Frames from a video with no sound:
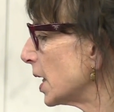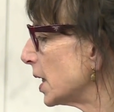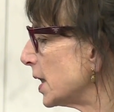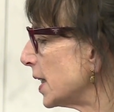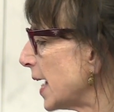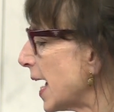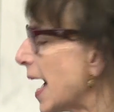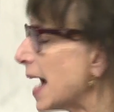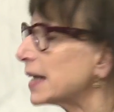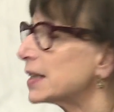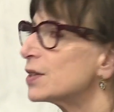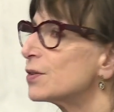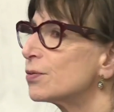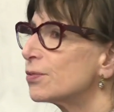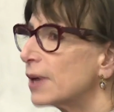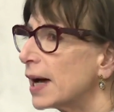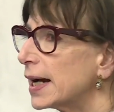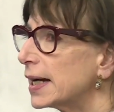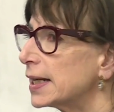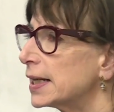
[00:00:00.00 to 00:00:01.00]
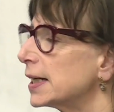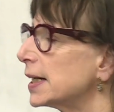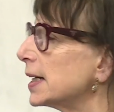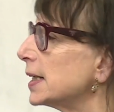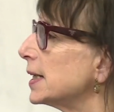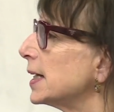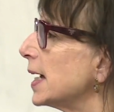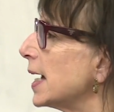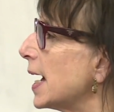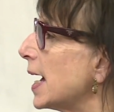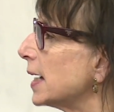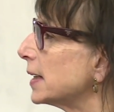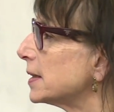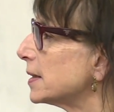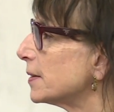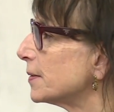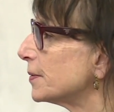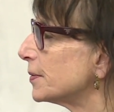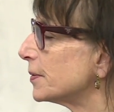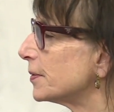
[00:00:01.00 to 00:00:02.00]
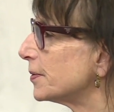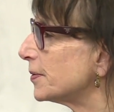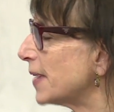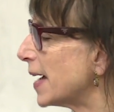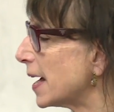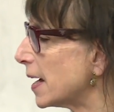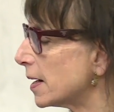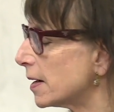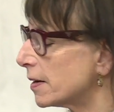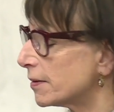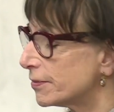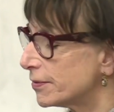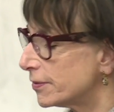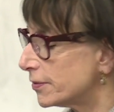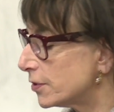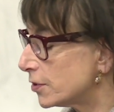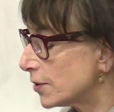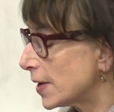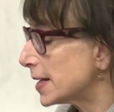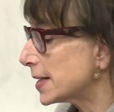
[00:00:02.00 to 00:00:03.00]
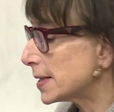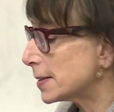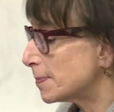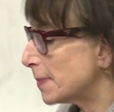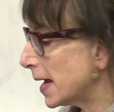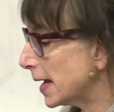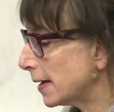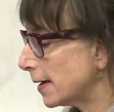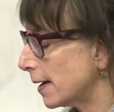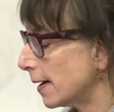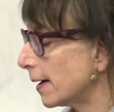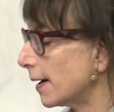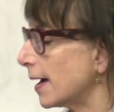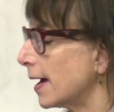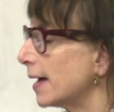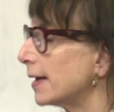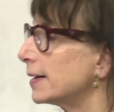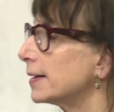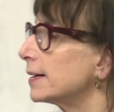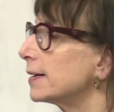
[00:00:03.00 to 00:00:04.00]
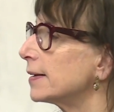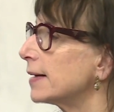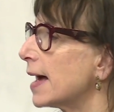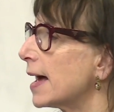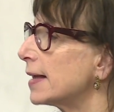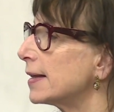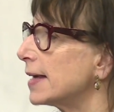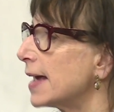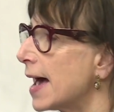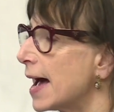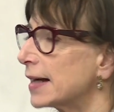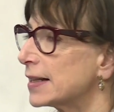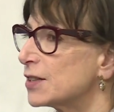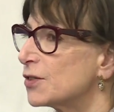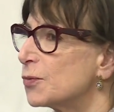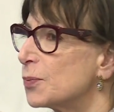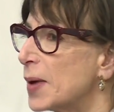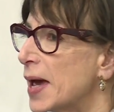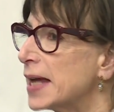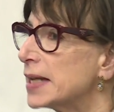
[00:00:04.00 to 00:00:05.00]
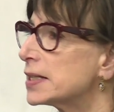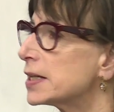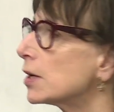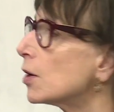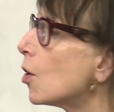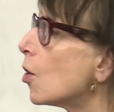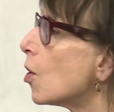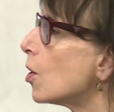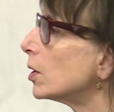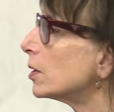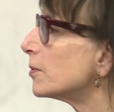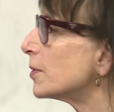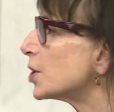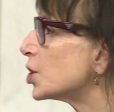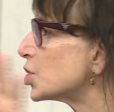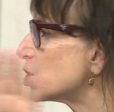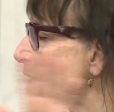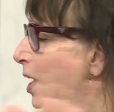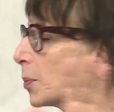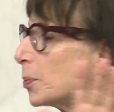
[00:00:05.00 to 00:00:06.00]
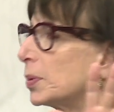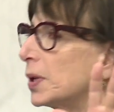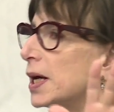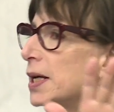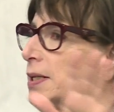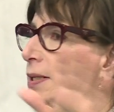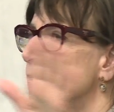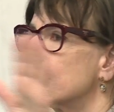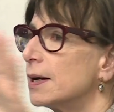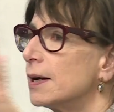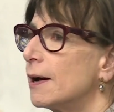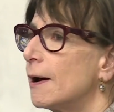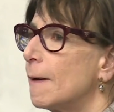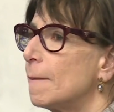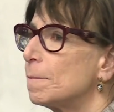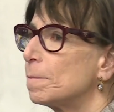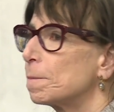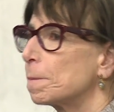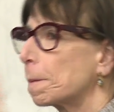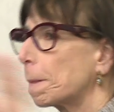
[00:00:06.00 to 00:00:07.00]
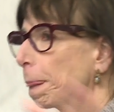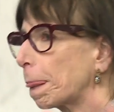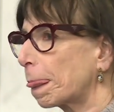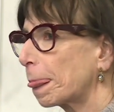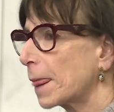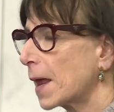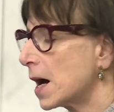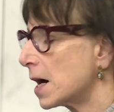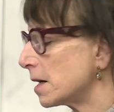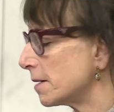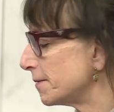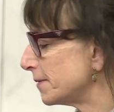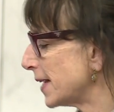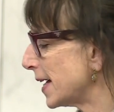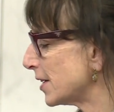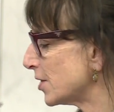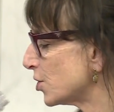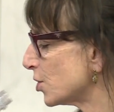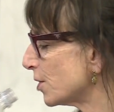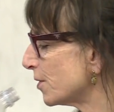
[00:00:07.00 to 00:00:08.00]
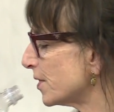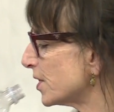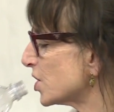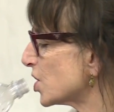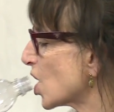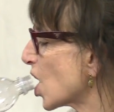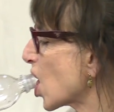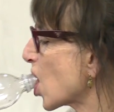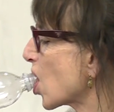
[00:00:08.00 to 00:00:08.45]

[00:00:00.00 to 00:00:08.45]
the act of writing and the act of dressmaking and the act of painting, all of which take place on a flat surface.